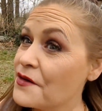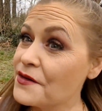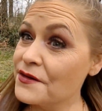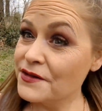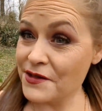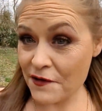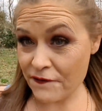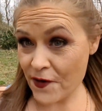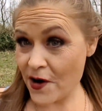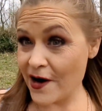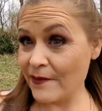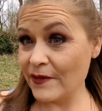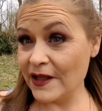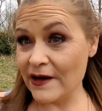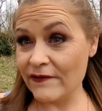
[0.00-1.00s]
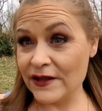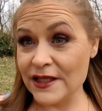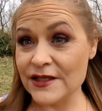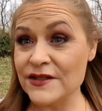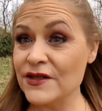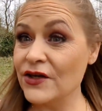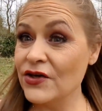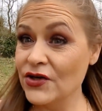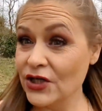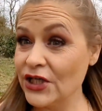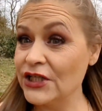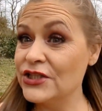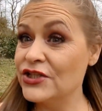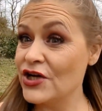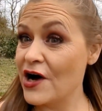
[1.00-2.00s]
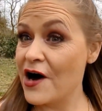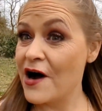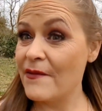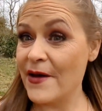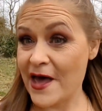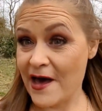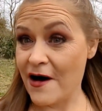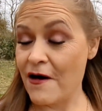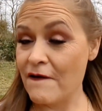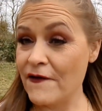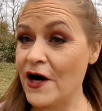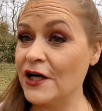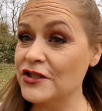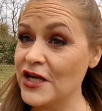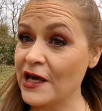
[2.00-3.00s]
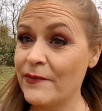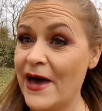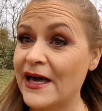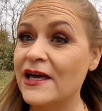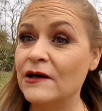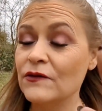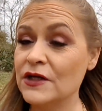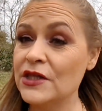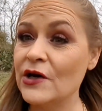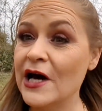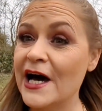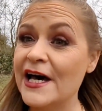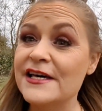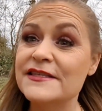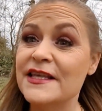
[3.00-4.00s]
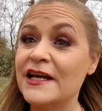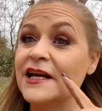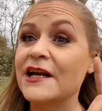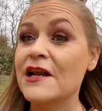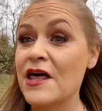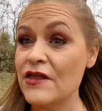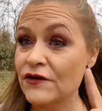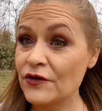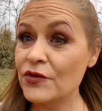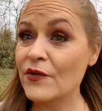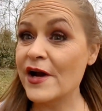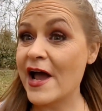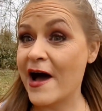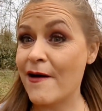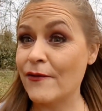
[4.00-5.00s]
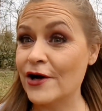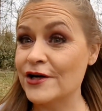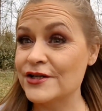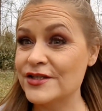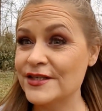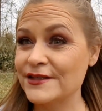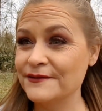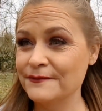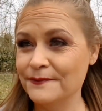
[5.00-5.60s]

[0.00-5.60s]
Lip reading: So far, I'm loving this. Good job, e.l.f. I'll check back in with you guys in another 3 hours.